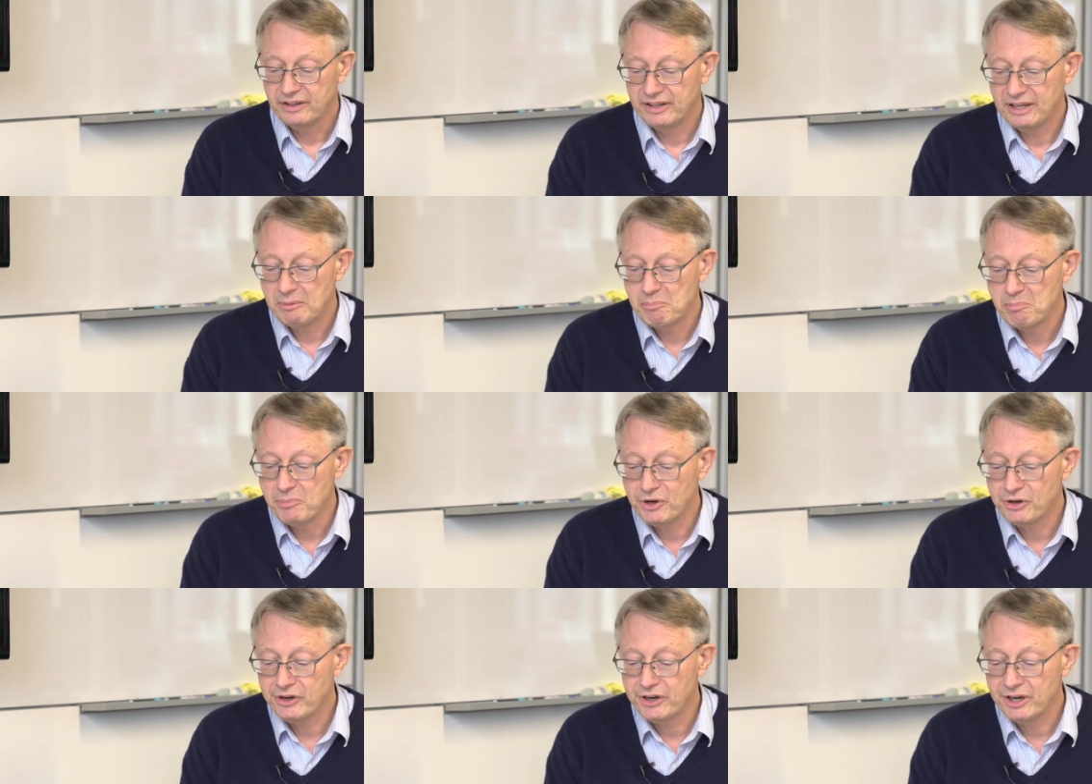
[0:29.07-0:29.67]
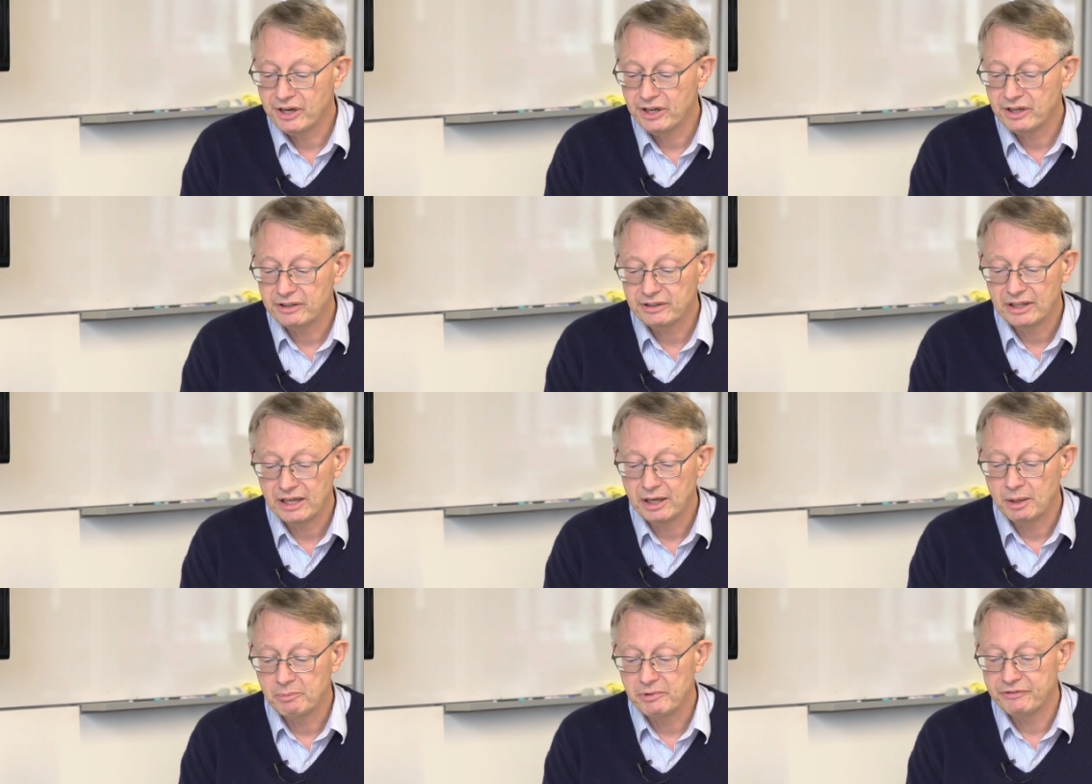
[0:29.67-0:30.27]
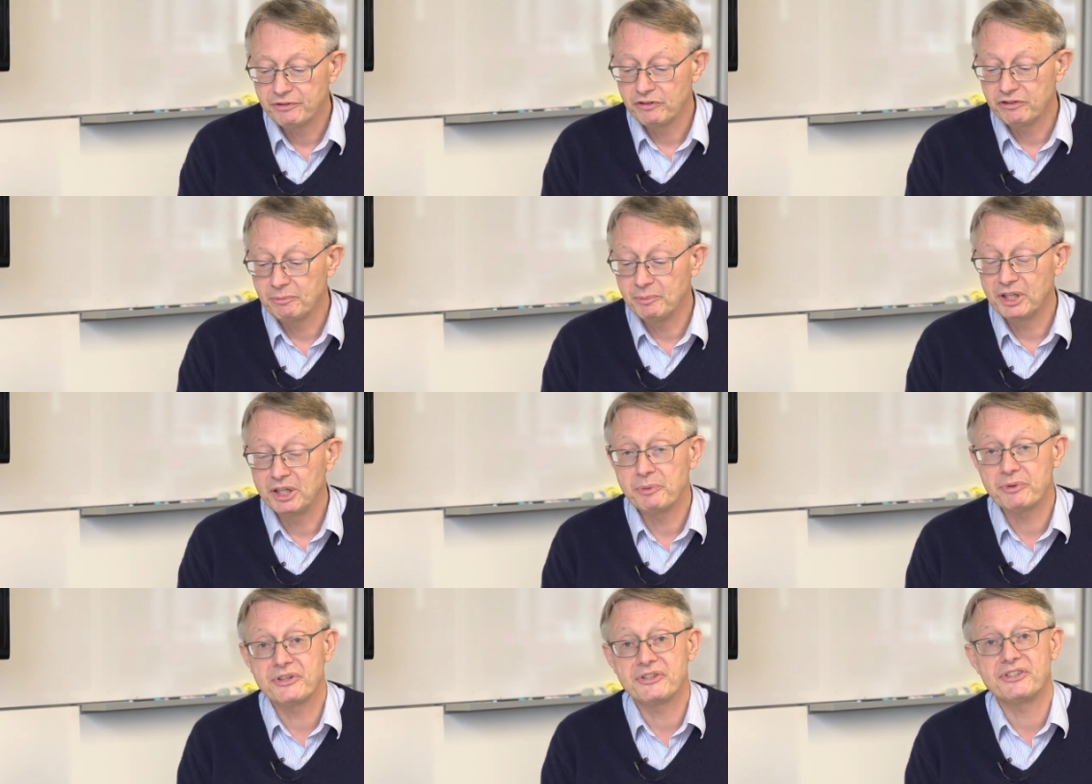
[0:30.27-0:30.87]
They mirror, um, if you're
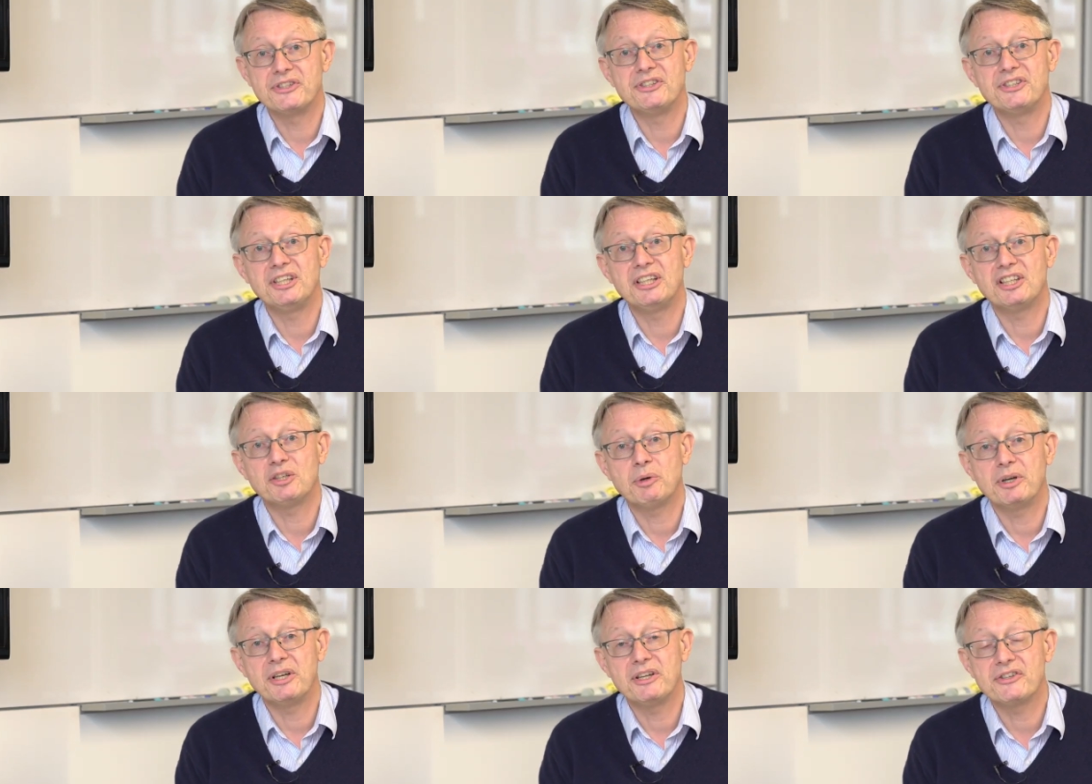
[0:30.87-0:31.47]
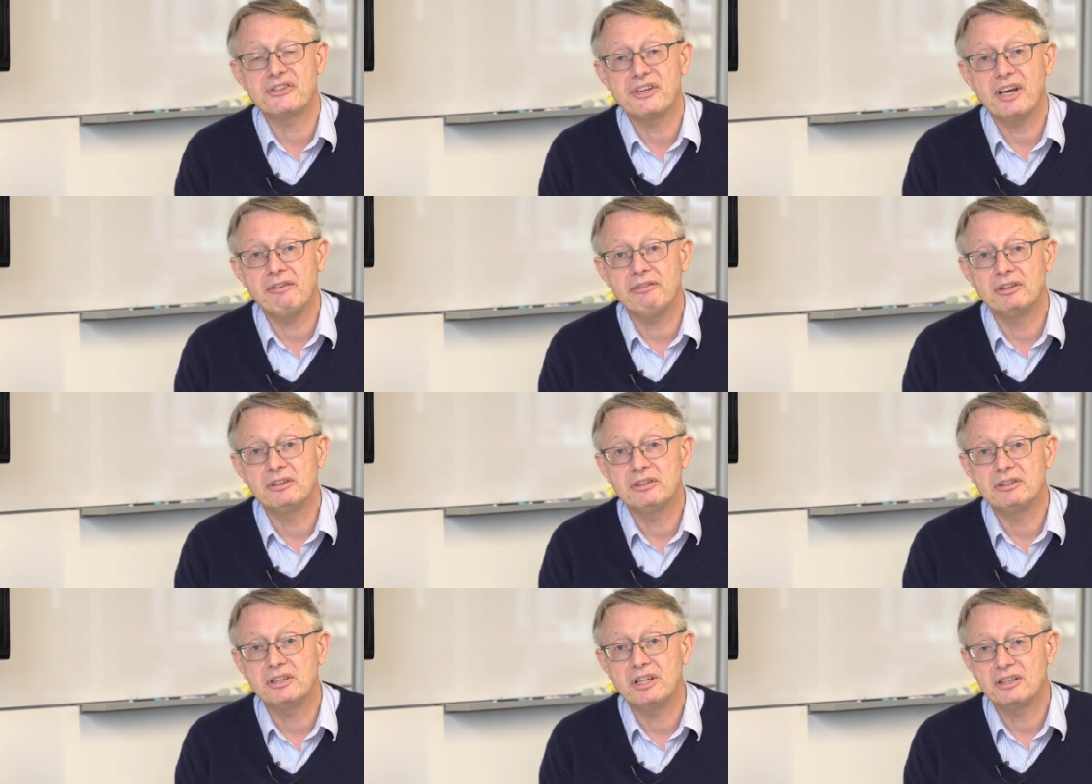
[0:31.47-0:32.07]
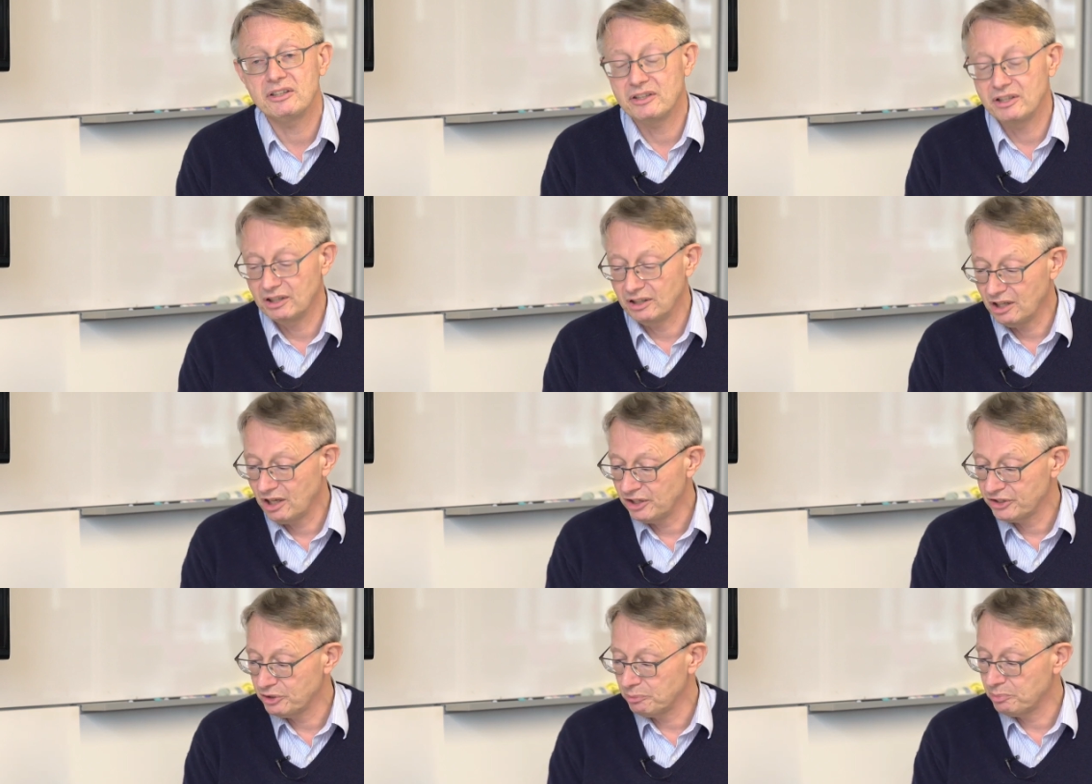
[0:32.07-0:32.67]
familiar with the Cintiq 27, their
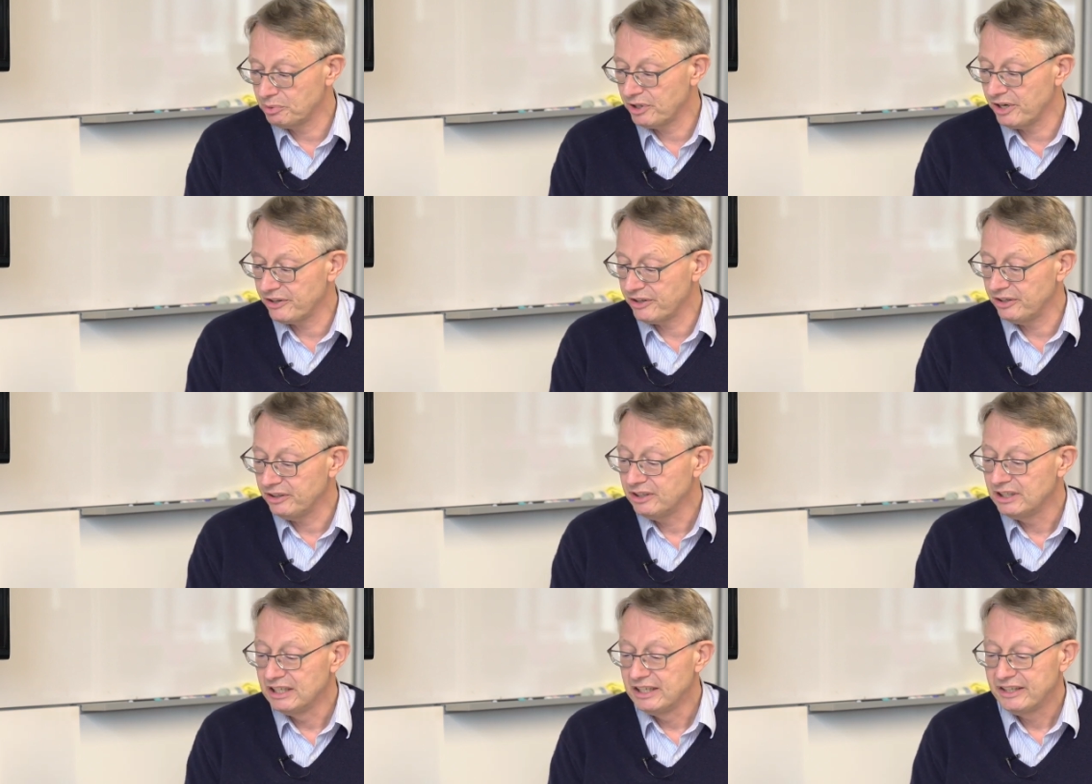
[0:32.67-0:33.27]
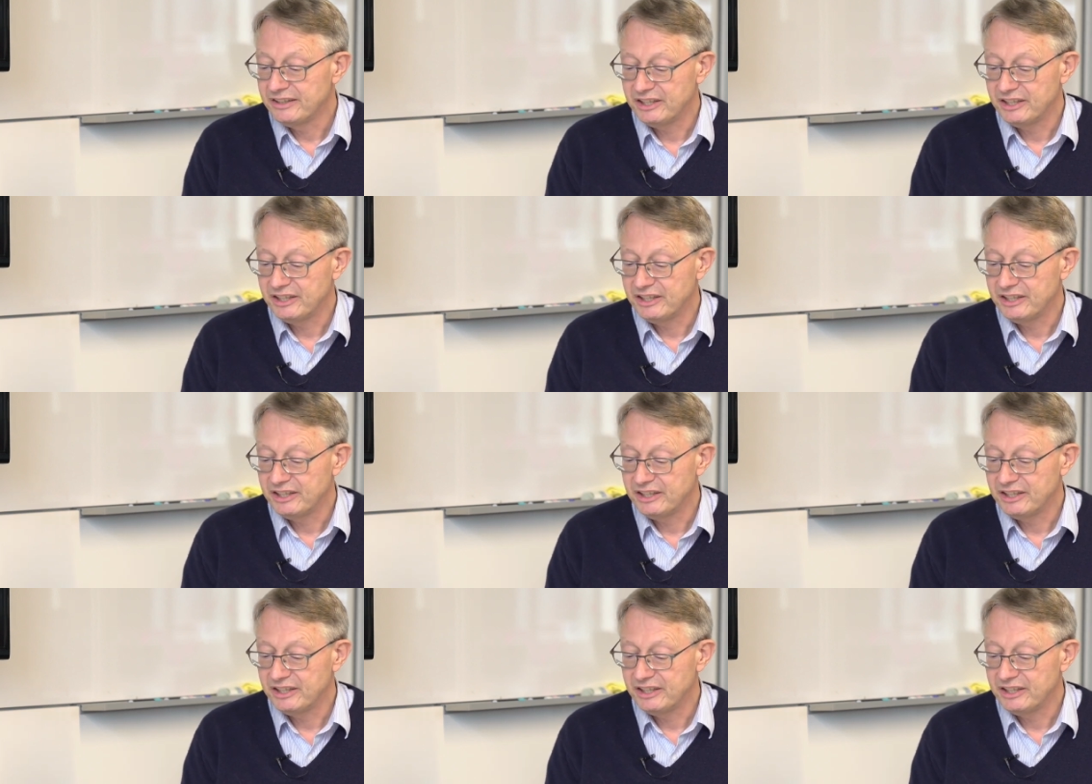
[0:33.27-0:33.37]
larger brother,